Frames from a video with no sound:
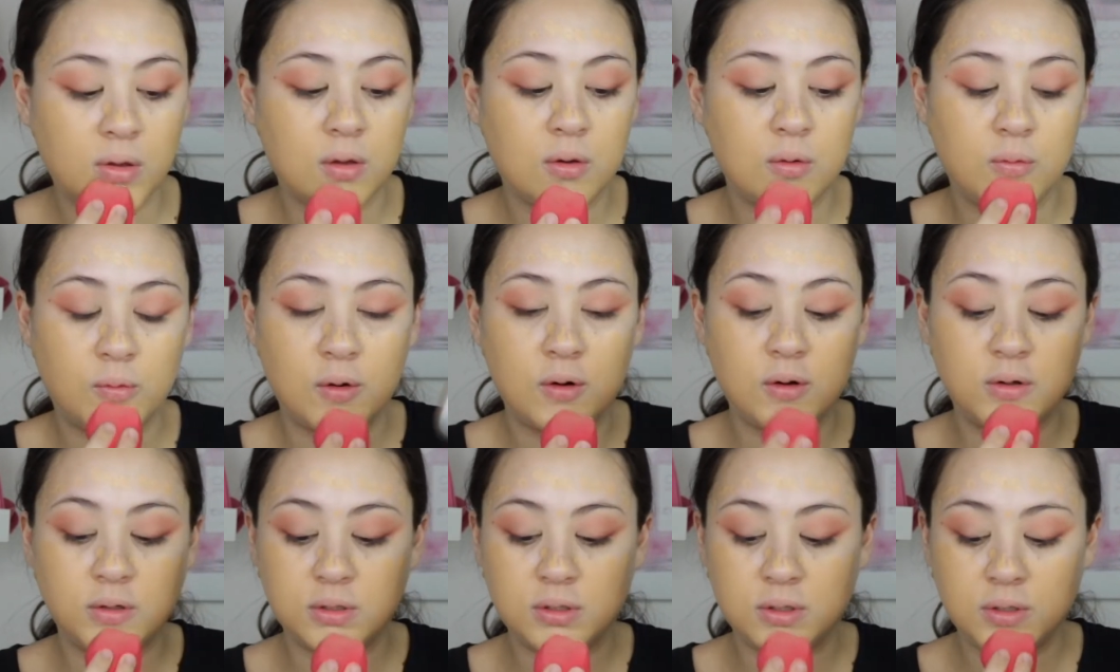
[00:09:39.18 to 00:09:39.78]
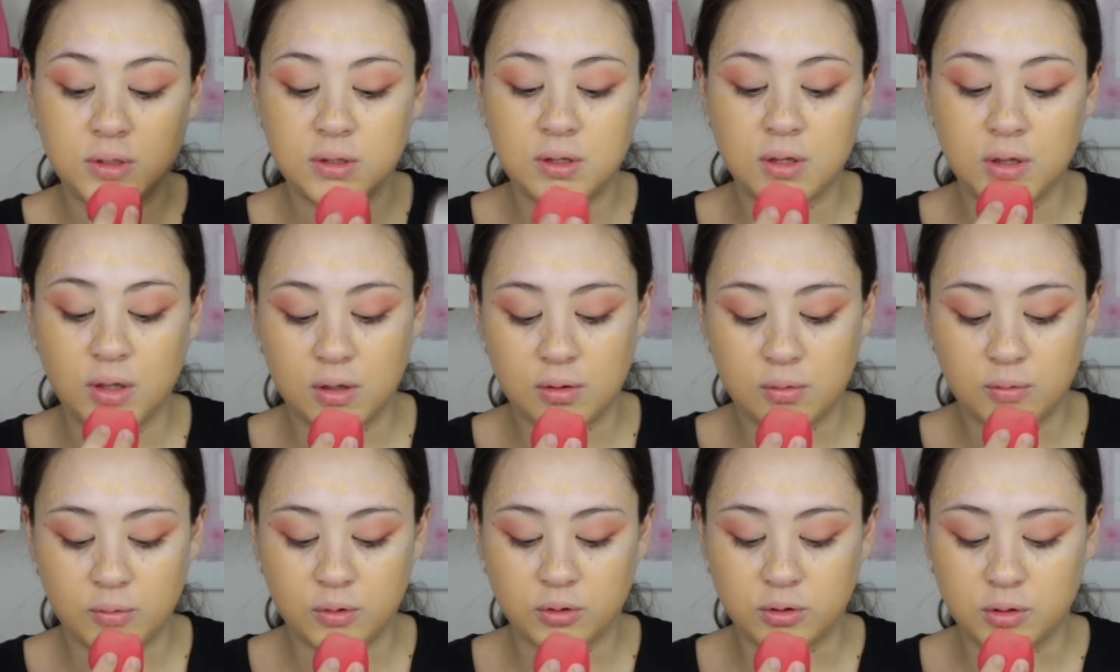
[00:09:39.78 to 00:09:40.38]
one
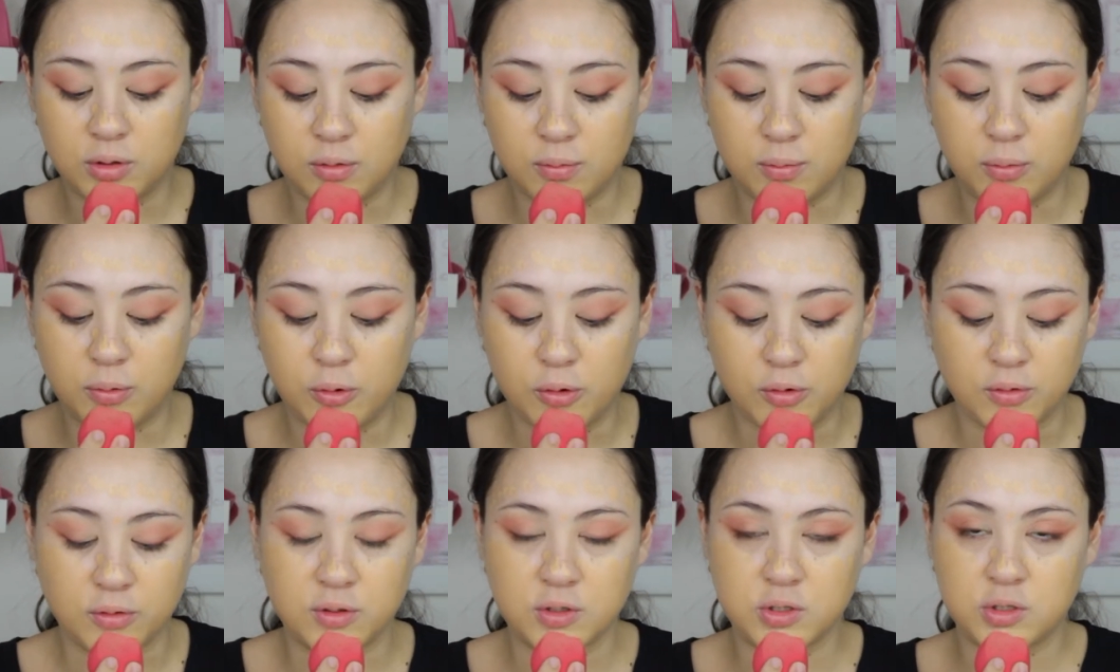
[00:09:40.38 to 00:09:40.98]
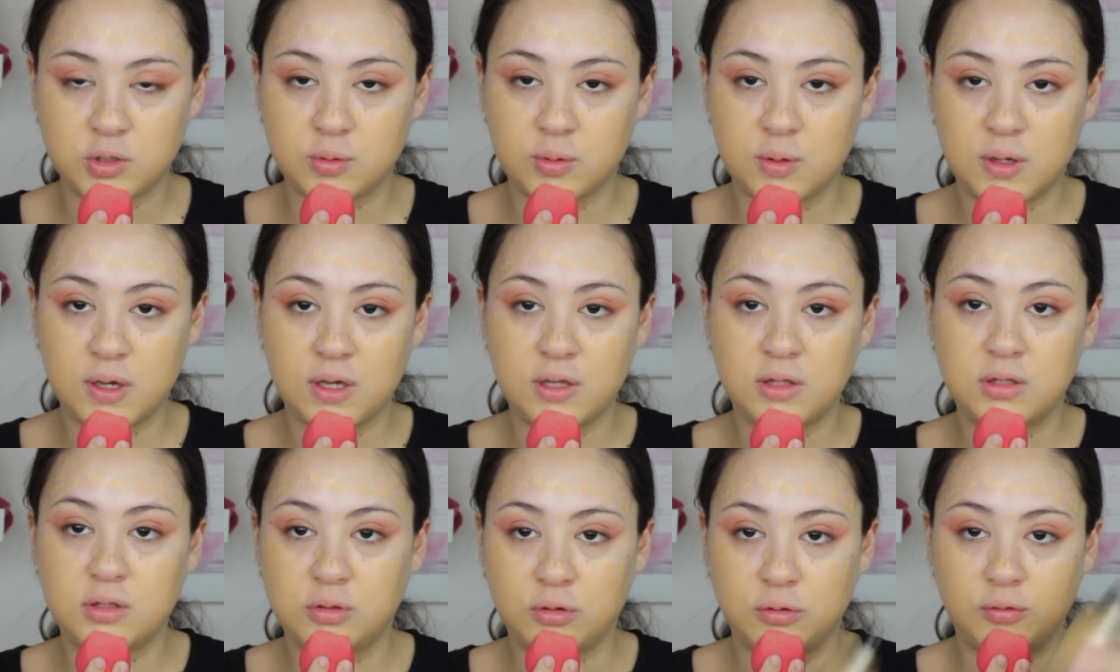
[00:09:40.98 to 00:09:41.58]
with the Born This
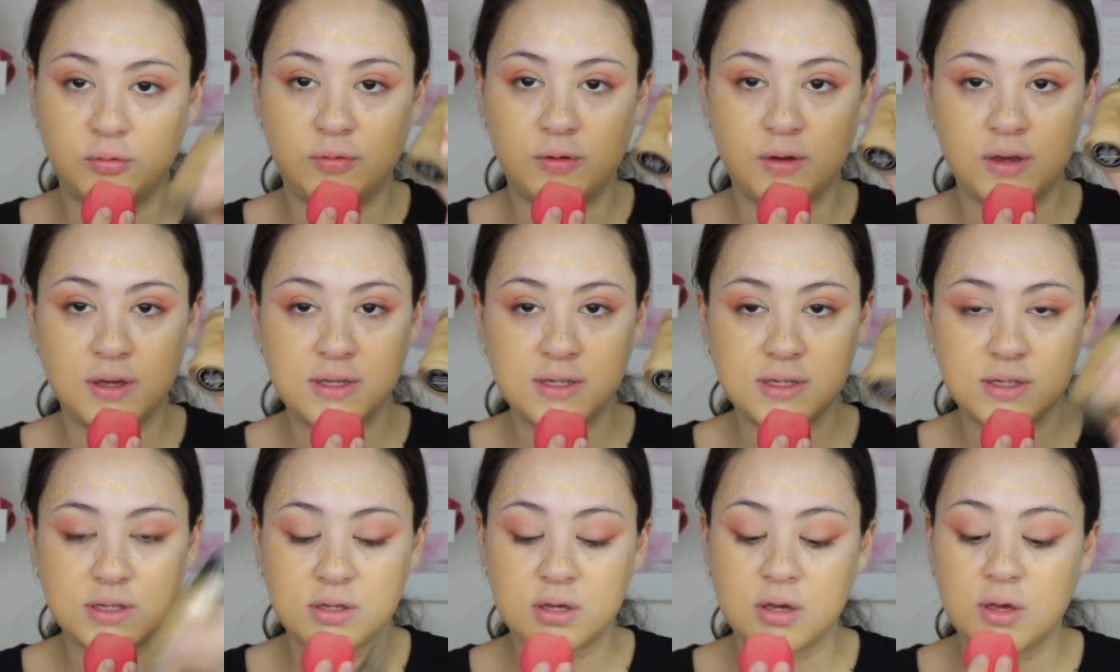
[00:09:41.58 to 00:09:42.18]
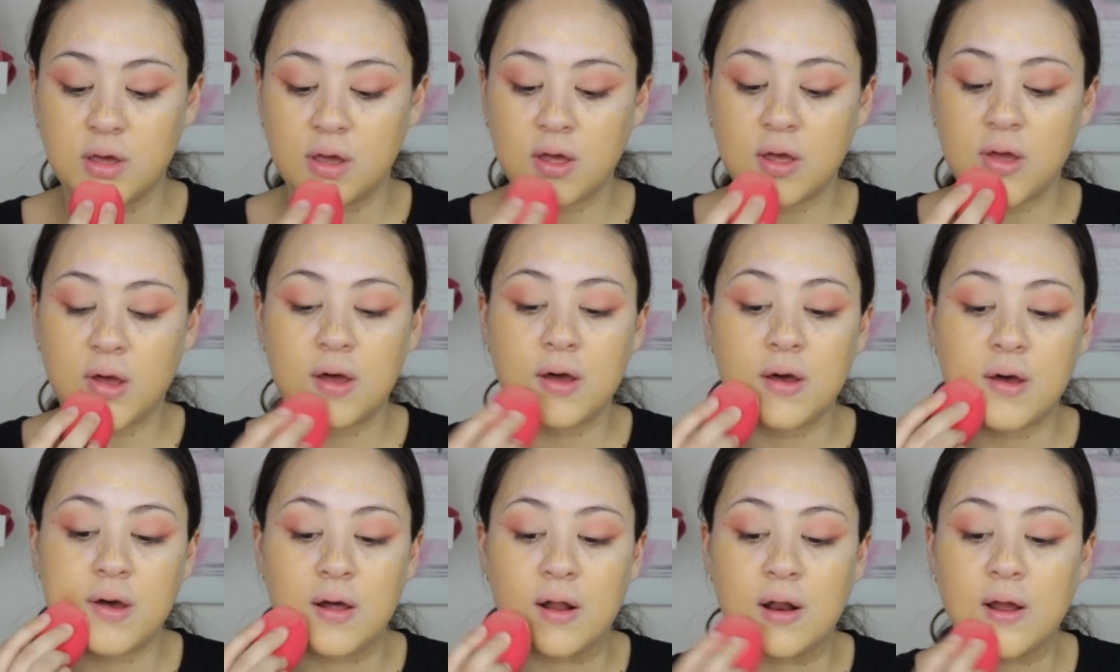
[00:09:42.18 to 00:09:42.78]
Way Too Faced.
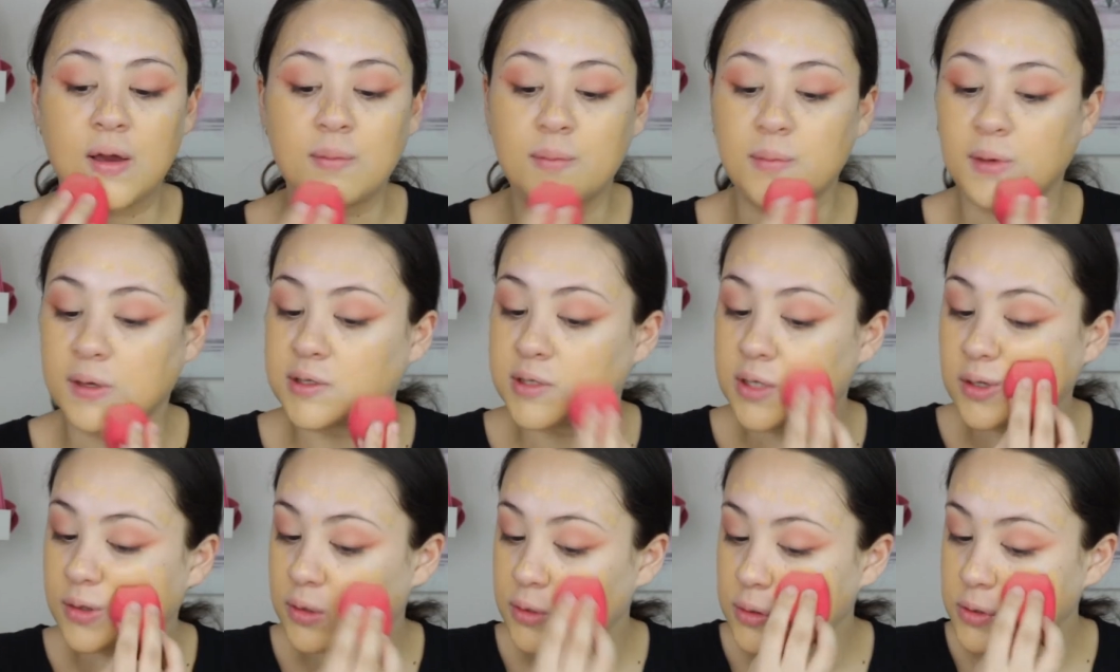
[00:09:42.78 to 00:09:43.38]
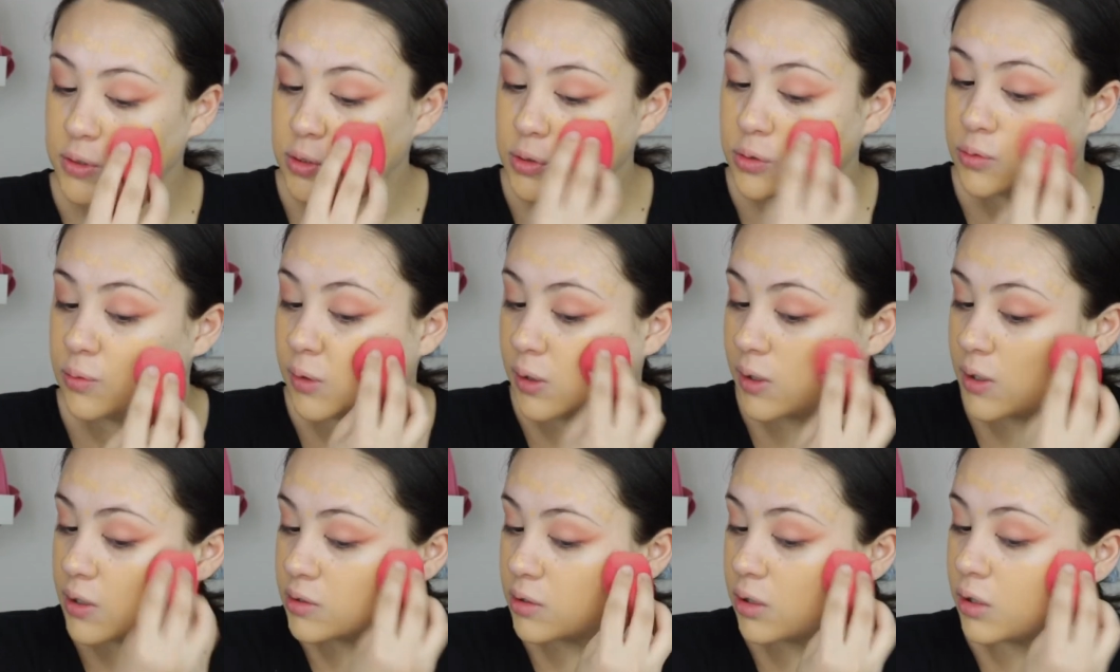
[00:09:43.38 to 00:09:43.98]
I like mixing the 2
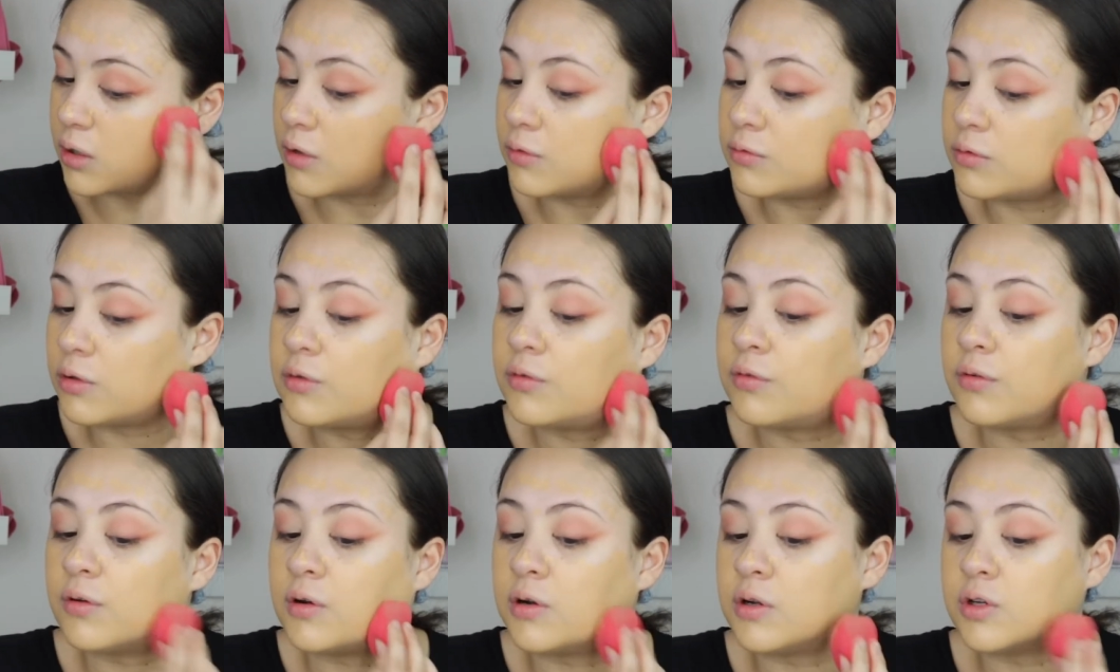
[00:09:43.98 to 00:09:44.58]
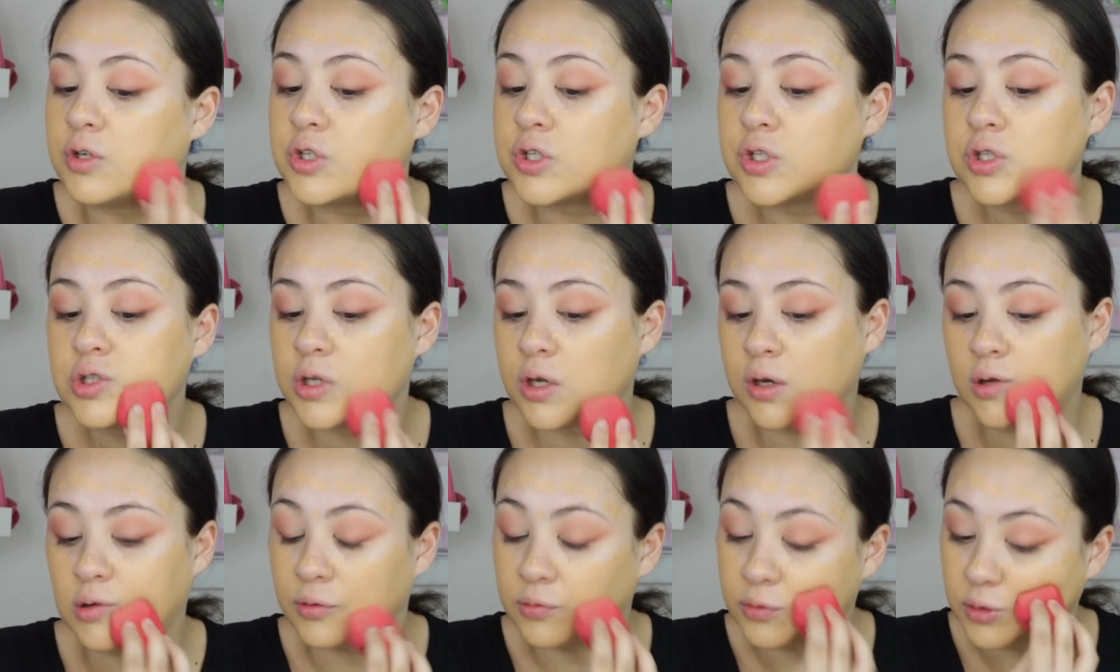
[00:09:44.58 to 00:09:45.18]
because I love the finish
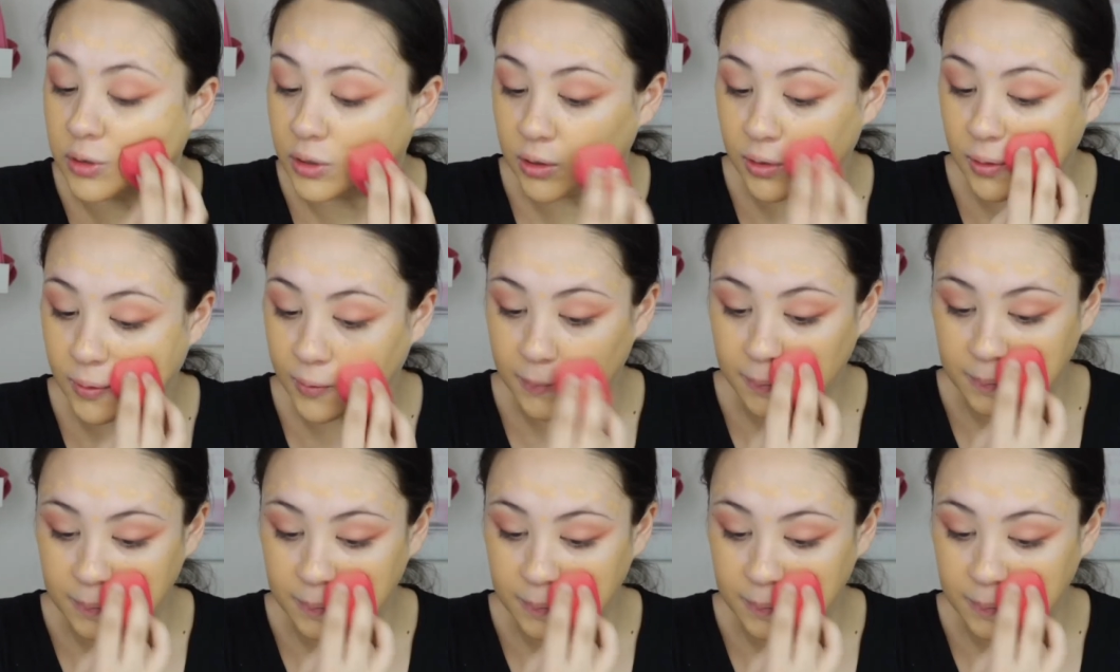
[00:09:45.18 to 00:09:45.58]
of the